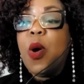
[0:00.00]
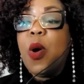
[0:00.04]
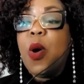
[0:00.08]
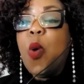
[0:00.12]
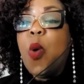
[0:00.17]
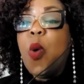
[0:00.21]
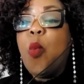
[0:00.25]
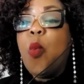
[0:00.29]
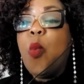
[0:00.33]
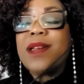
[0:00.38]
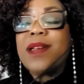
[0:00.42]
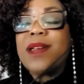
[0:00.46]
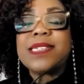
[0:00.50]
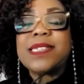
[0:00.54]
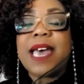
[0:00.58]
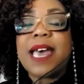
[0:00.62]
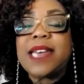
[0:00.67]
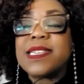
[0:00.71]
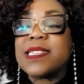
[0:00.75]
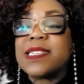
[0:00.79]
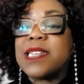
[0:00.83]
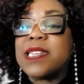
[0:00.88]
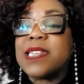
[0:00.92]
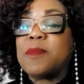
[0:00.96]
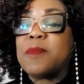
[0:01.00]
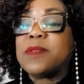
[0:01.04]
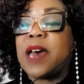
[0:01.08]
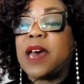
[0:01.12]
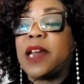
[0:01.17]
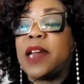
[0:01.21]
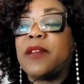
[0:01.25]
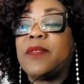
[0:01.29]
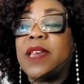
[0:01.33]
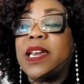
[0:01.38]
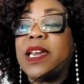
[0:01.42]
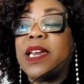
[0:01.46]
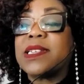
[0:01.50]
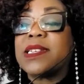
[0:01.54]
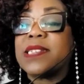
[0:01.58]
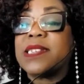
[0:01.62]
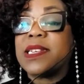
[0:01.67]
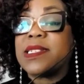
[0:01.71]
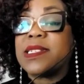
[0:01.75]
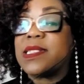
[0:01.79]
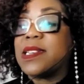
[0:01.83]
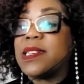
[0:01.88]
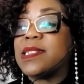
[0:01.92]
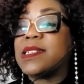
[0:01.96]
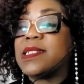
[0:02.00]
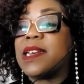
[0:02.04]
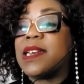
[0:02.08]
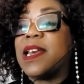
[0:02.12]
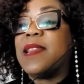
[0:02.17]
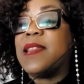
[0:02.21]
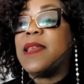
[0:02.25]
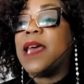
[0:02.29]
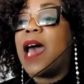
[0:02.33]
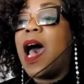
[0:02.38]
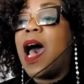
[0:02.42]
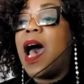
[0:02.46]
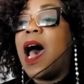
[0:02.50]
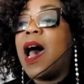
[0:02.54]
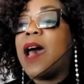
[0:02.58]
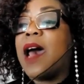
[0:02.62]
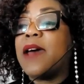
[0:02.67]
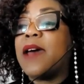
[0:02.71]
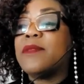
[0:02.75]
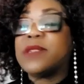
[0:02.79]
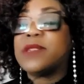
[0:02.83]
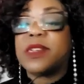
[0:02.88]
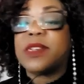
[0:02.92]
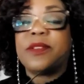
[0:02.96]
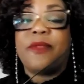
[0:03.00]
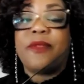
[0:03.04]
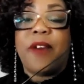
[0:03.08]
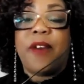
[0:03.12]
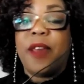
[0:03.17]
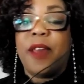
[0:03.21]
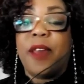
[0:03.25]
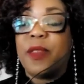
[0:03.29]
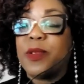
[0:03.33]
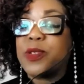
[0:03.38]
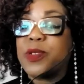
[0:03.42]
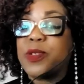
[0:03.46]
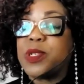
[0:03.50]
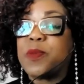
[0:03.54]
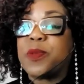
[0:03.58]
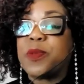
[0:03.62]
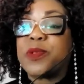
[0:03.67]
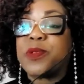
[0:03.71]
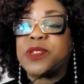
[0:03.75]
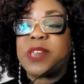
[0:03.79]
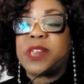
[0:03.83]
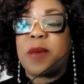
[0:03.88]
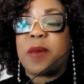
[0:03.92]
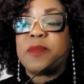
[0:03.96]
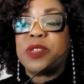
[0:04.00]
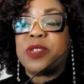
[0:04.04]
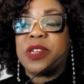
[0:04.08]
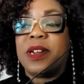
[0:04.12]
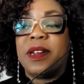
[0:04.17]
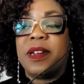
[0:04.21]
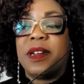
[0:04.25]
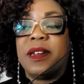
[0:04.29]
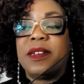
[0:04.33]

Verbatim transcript: Once I stepped out of the existence in the eyes of others' perception,